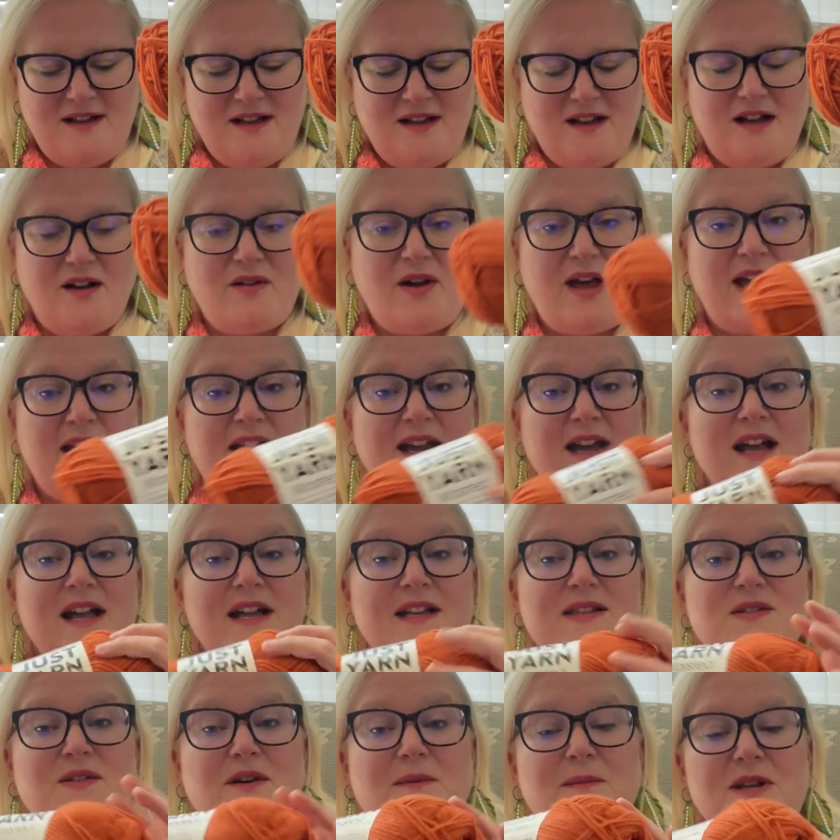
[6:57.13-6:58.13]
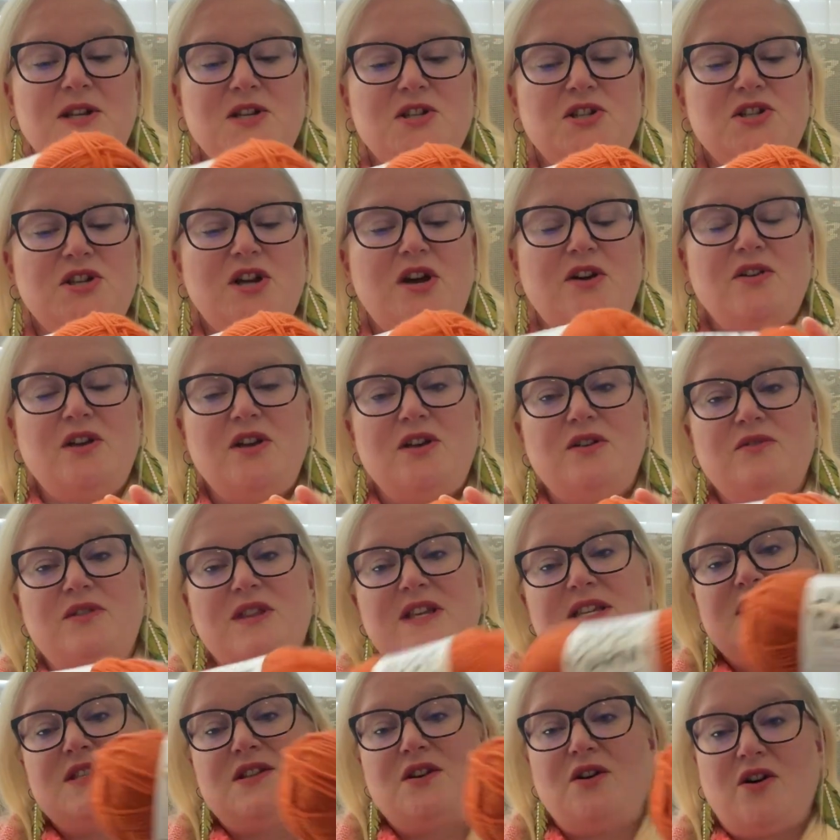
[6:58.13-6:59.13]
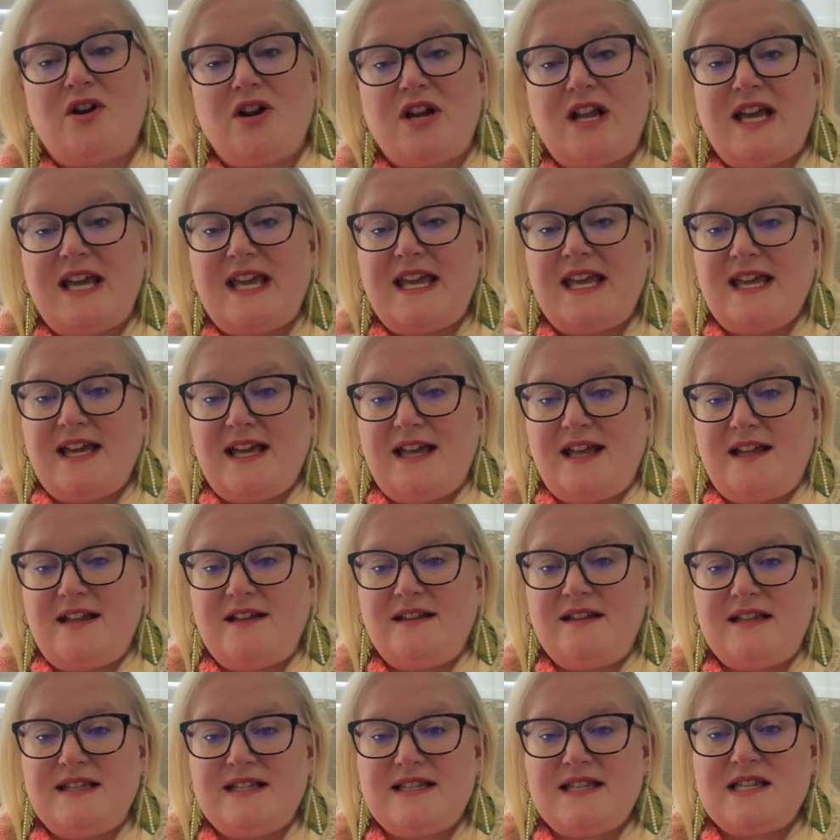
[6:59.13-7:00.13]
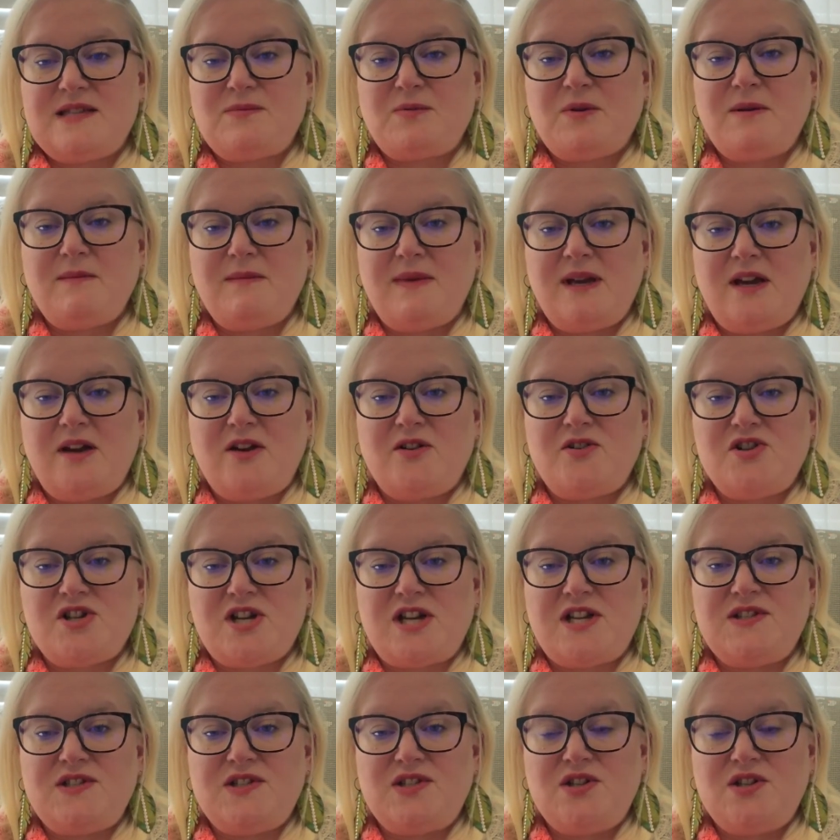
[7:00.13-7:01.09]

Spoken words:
Okay, so I'm gonna show you this yarn again. This is Premier Just